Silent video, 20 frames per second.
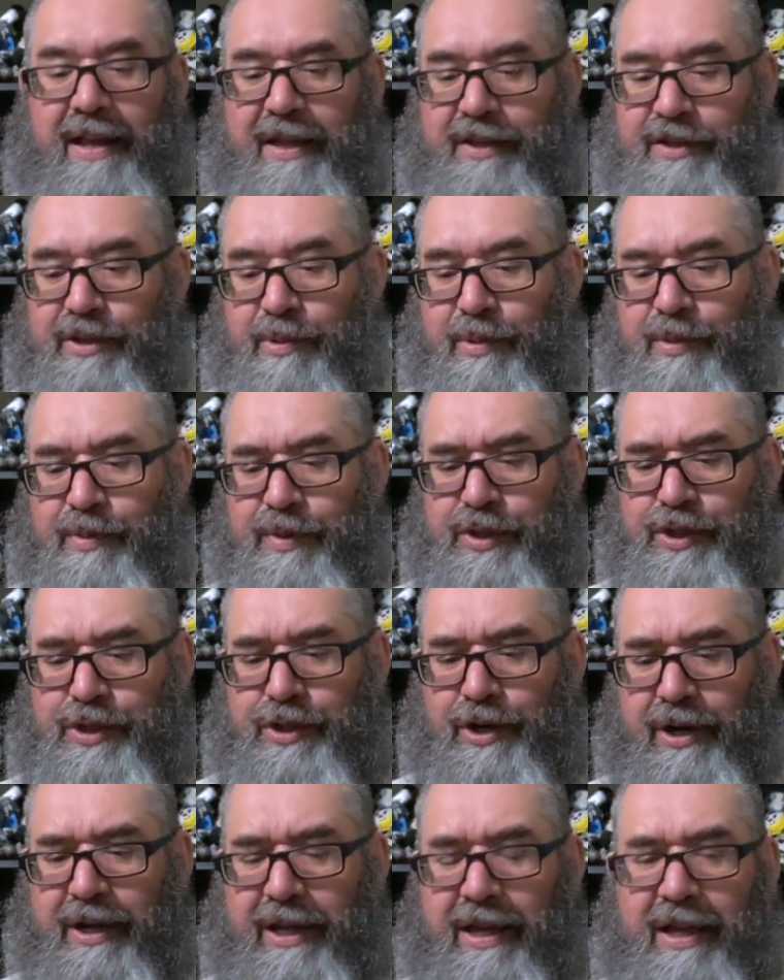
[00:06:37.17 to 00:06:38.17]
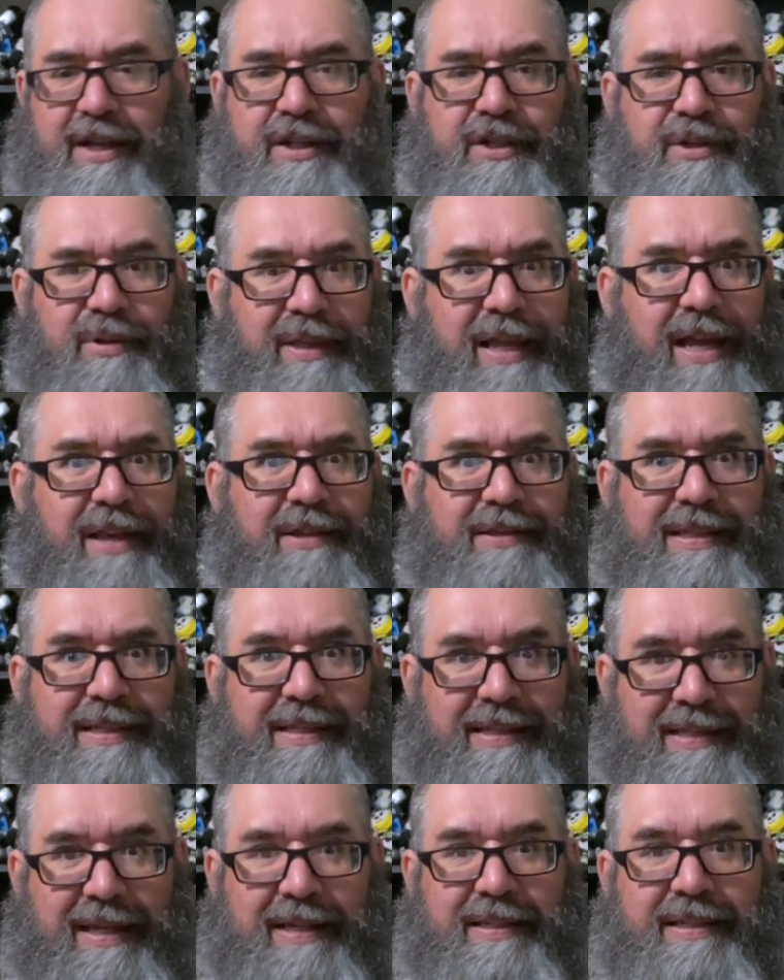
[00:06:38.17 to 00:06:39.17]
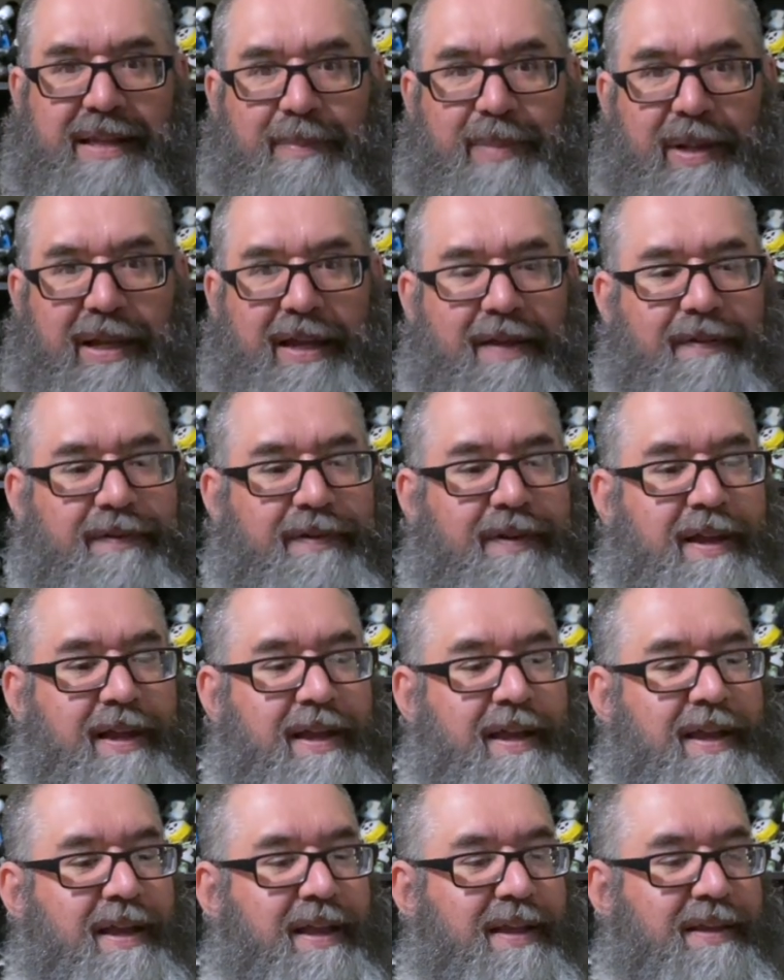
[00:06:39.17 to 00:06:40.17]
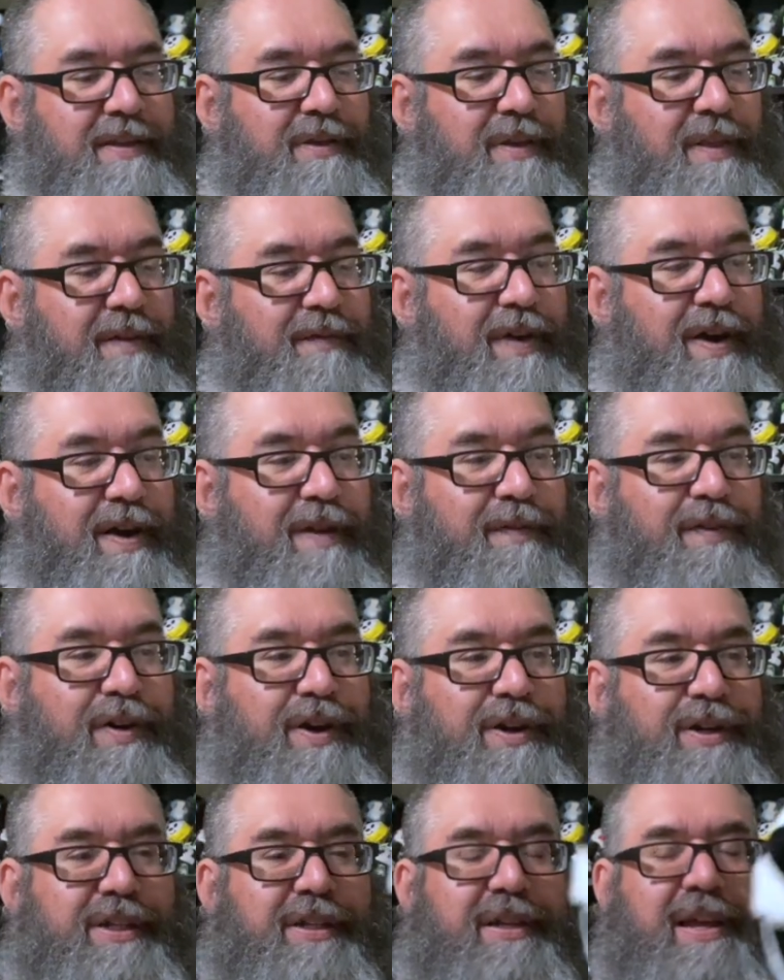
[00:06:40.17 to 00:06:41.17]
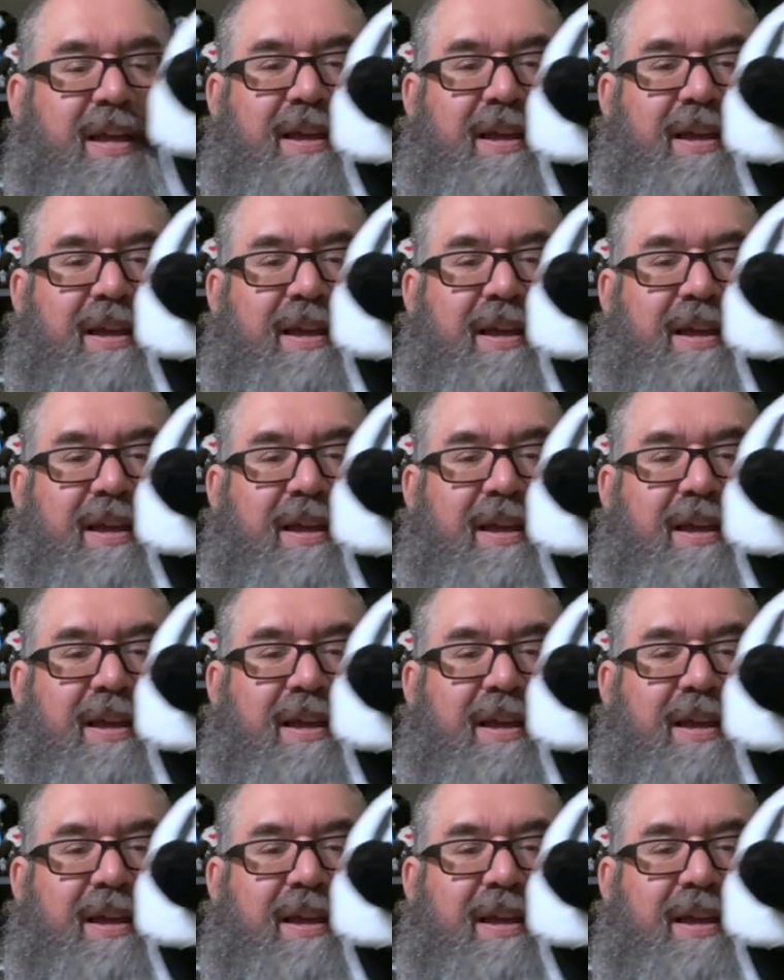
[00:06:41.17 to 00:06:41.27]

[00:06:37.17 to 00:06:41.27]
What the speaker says: So it was circa 2006, I believe. So the very first